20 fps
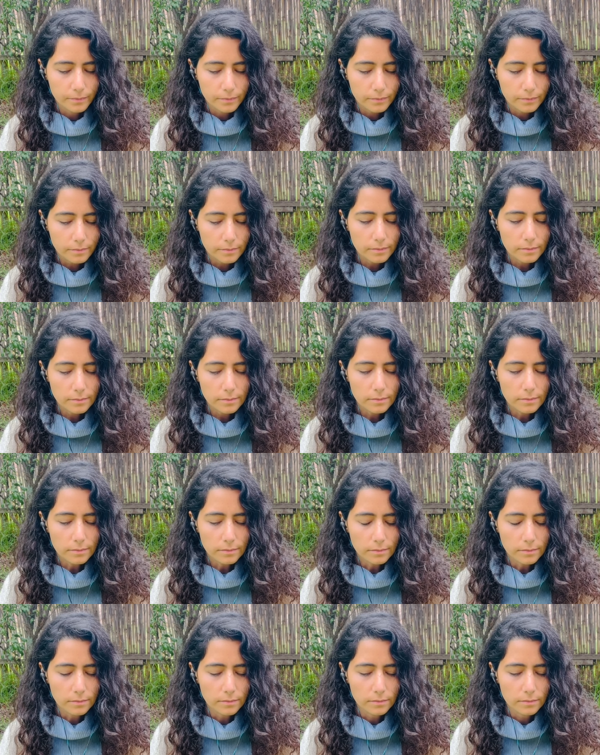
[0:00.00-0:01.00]

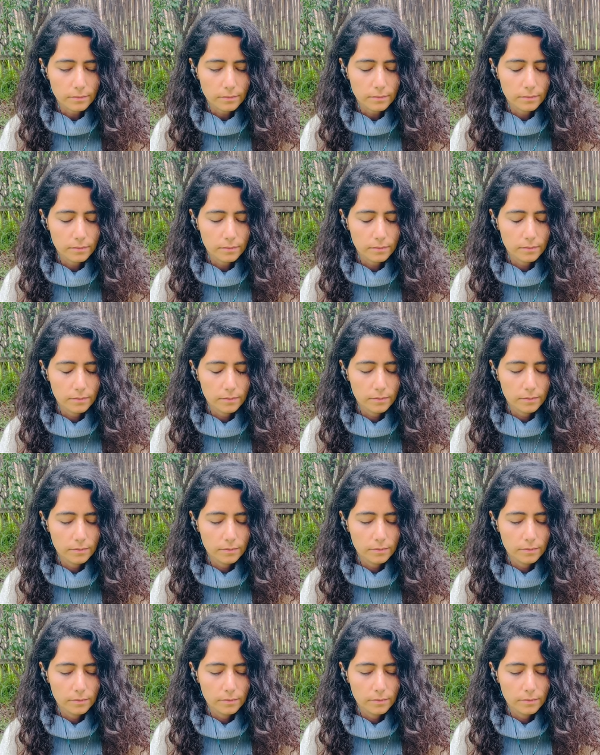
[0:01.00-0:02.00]

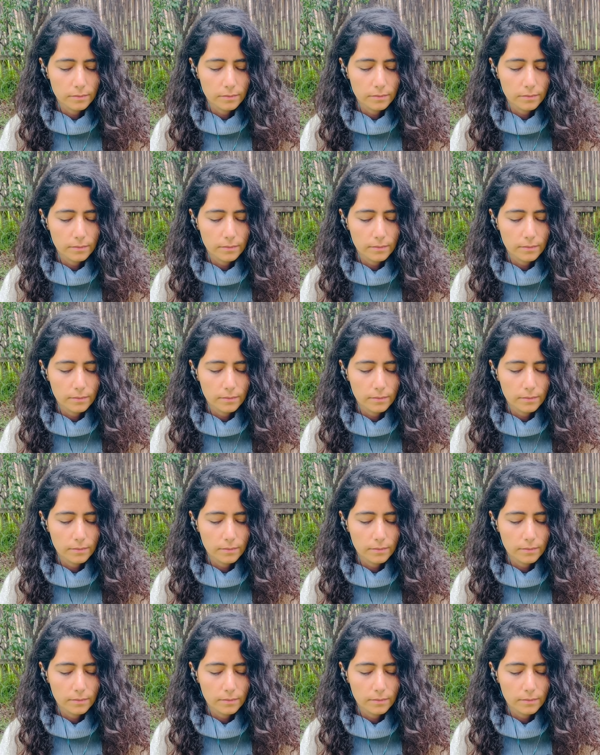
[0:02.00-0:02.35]
No one is speaking in this clip.